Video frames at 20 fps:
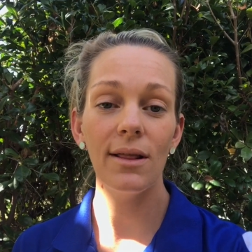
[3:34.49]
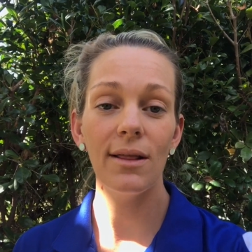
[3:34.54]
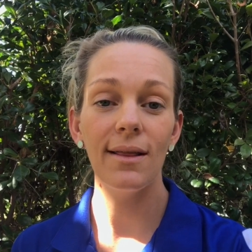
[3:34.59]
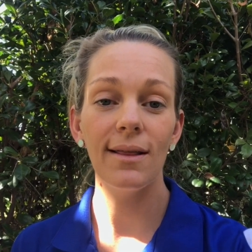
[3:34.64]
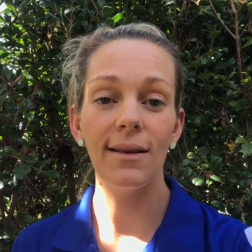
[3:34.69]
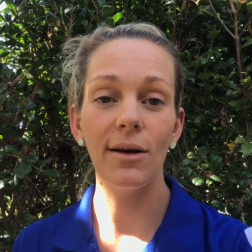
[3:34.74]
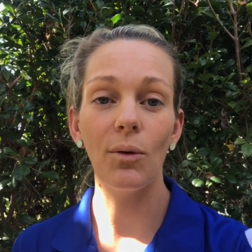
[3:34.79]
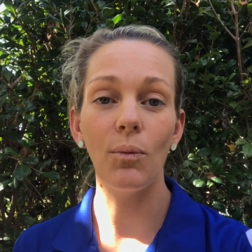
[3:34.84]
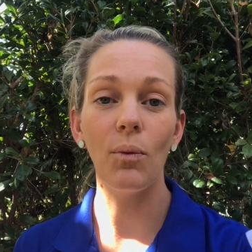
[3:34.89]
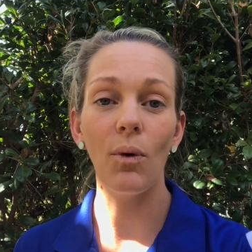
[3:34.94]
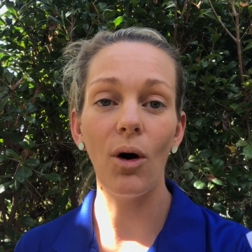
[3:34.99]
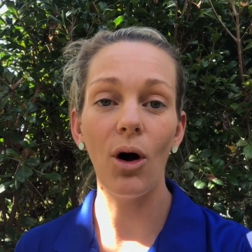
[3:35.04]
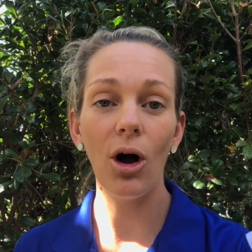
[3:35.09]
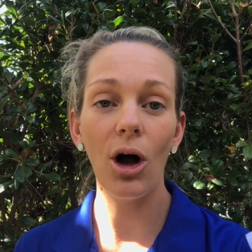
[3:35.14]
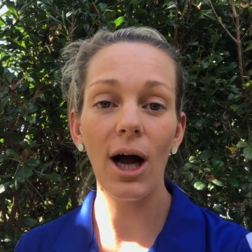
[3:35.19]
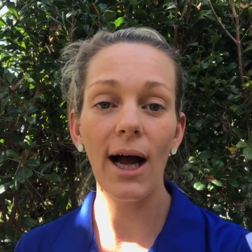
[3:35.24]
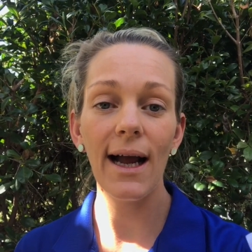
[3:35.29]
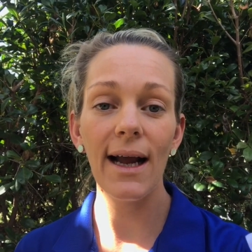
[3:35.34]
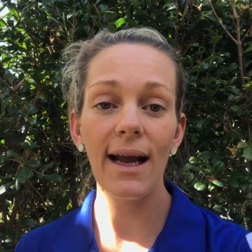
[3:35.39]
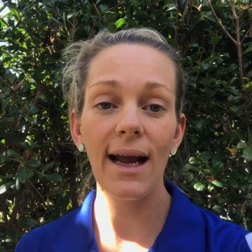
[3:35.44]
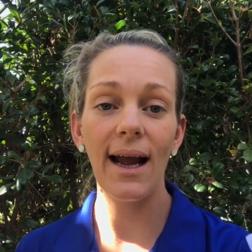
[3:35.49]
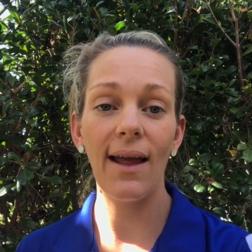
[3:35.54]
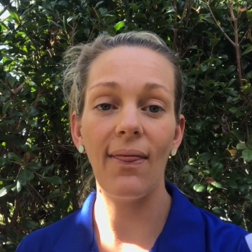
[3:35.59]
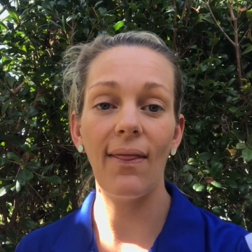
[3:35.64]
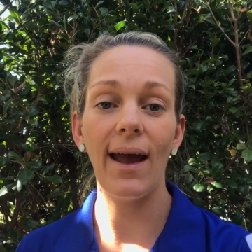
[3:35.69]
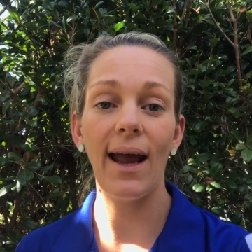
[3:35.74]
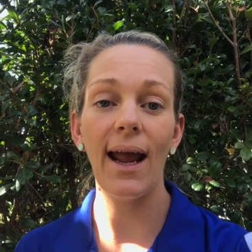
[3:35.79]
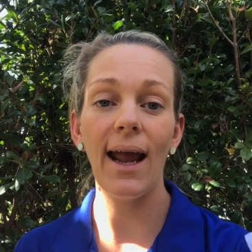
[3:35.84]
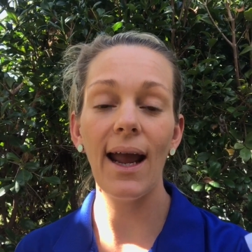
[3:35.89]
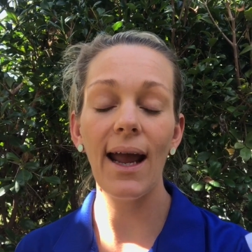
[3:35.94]
the why, and
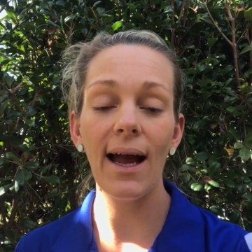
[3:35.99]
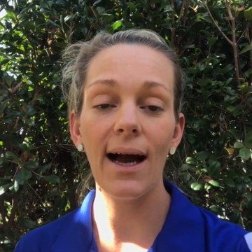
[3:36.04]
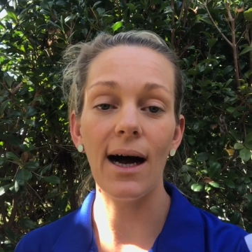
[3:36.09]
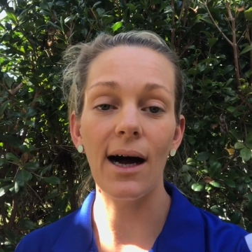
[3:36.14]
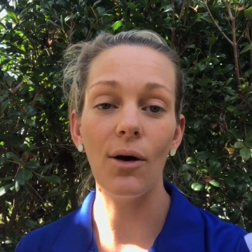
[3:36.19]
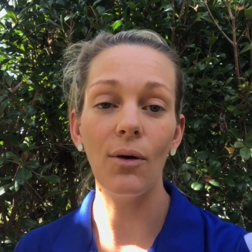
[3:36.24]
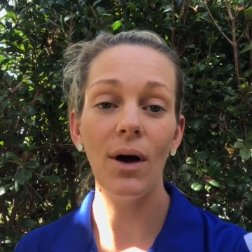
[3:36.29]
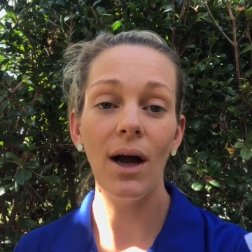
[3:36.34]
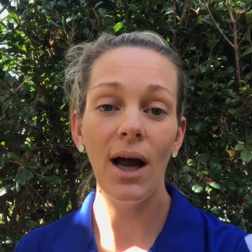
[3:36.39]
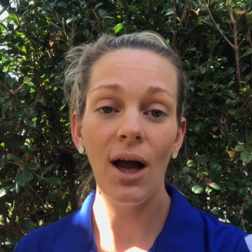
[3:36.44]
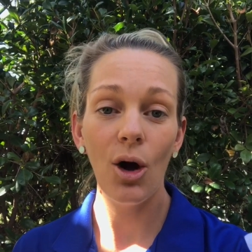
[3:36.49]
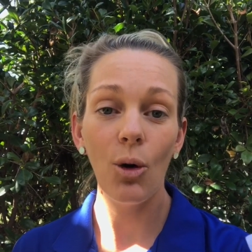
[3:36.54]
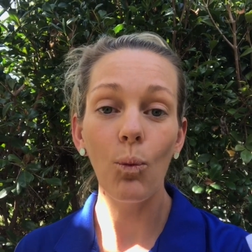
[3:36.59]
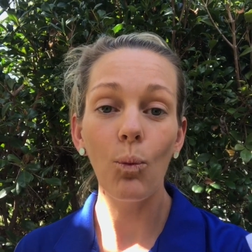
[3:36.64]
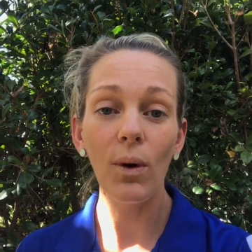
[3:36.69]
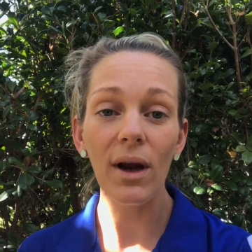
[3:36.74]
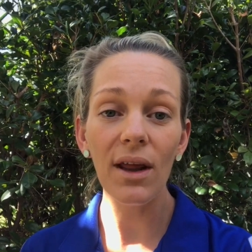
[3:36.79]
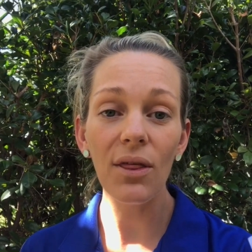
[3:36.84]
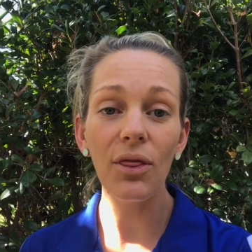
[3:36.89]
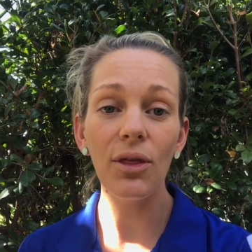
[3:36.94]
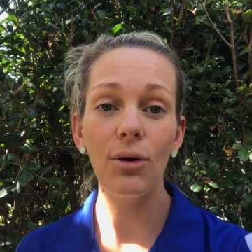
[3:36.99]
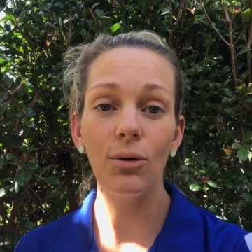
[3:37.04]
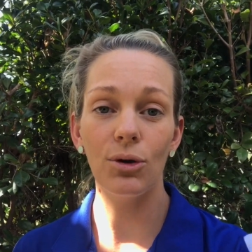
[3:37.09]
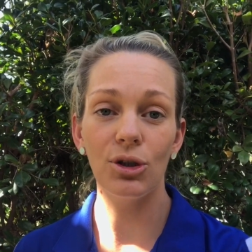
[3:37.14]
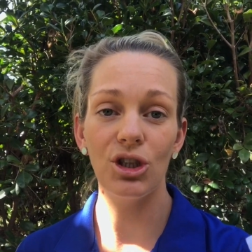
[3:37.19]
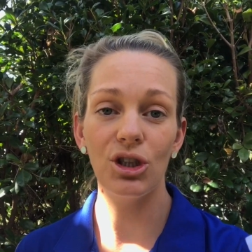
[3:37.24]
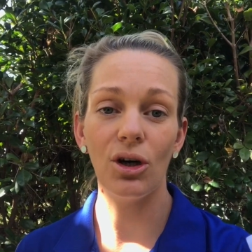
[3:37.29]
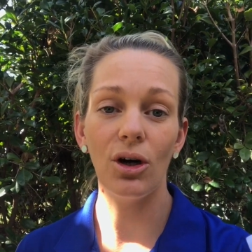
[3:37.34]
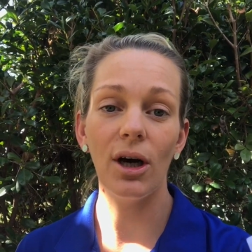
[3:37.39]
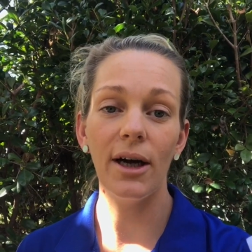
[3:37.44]
the how with your
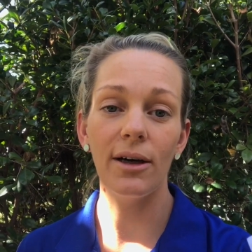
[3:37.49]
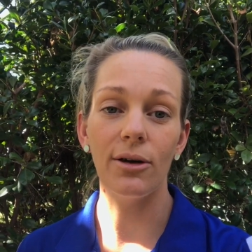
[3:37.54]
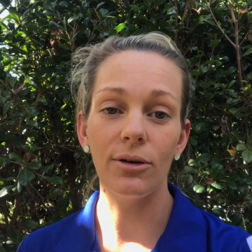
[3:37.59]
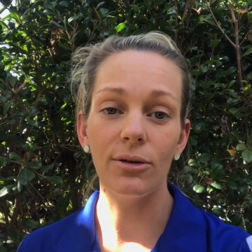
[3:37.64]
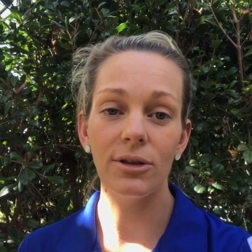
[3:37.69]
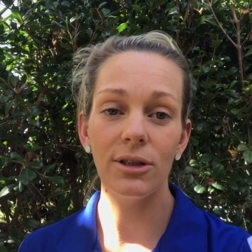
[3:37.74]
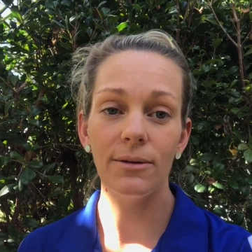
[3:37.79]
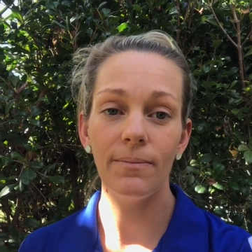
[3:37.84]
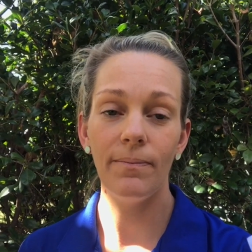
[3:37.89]
child.